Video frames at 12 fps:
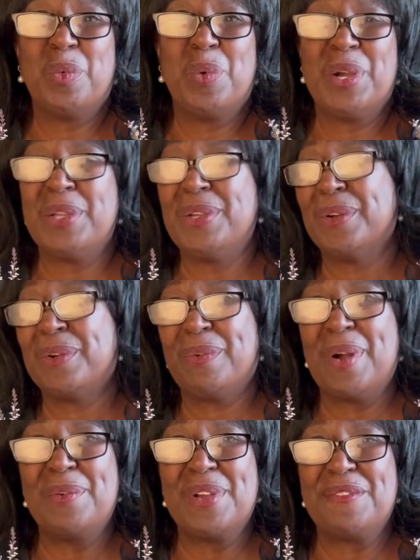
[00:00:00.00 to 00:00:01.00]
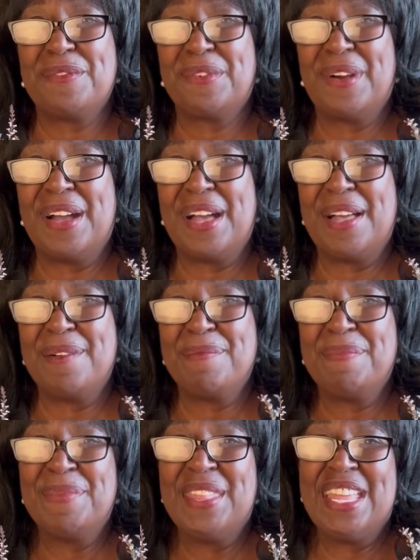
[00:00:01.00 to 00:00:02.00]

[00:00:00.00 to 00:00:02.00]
where you're growing from